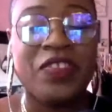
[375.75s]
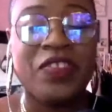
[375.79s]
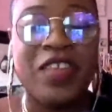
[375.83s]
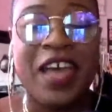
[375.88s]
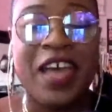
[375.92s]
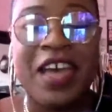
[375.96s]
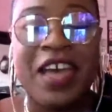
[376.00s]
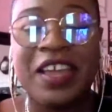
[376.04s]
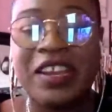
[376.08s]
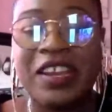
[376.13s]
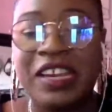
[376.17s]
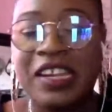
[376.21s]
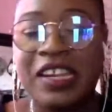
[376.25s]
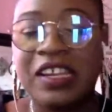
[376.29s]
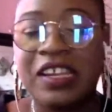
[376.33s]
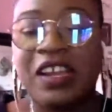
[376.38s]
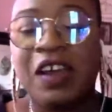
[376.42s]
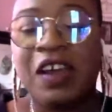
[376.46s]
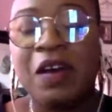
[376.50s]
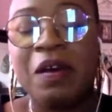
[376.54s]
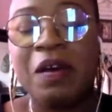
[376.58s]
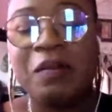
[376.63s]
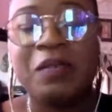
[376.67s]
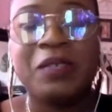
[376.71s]
that.
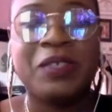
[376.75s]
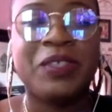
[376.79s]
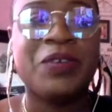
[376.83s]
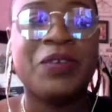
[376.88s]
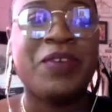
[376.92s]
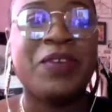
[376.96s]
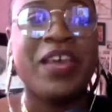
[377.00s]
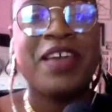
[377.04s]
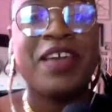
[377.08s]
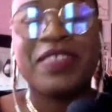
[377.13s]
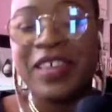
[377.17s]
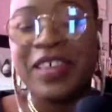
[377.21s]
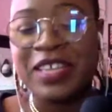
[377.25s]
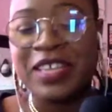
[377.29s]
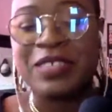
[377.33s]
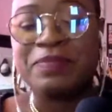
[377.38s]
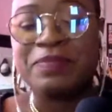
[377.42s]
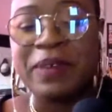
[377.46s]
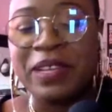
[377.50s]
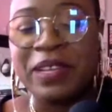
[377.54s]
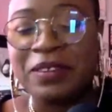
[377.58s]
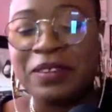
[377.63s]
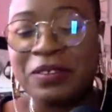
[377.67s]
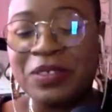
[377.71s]
So yeah, that's
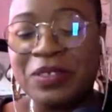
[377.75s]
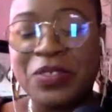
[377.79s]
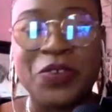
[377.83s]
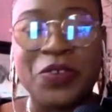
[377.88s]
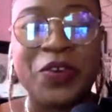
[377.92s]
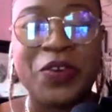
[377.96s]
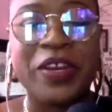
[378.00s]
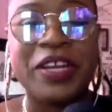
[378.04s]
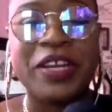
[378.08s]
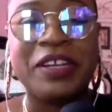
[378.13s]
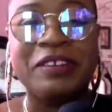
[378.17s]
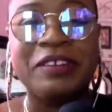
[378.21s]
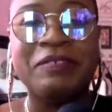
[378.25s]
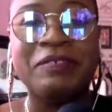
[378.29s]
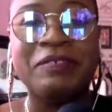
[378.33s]
my little story.